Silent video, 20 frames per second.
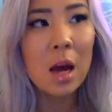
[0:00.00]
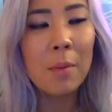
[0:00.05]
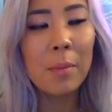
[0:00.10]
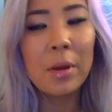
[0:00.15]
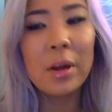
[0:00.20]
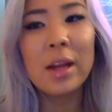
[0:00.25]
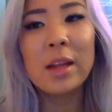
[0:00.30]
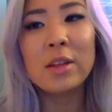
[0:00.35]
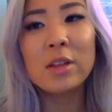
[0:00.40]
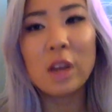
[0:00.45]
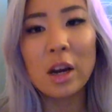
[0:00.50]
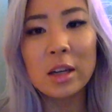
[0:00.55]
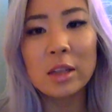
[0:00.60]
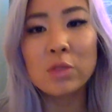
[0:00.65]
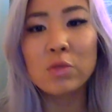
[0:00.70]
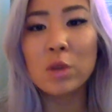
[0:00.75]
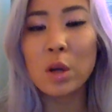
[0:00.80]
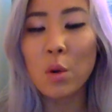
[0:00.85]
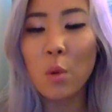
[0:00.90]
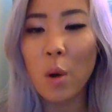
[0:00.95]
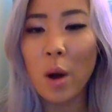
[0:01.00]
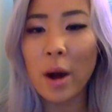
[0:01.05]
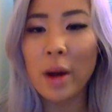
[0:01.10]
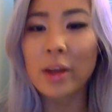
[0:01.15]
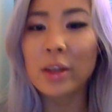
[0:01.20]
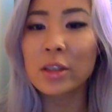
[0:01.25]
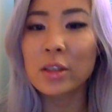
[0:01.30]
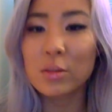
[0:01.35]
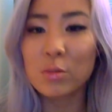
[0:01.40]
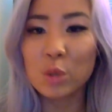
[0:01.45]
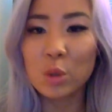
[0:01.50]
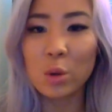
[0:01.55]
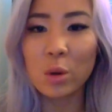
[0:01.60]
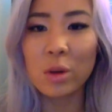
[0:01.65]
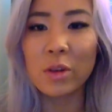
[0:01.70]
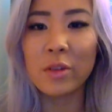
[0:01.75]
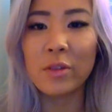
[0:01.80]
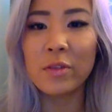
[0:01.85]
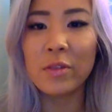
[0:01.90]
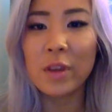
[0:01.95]
But it does require some sort
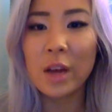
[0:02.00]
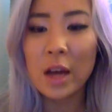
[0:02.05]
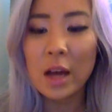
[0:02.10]
of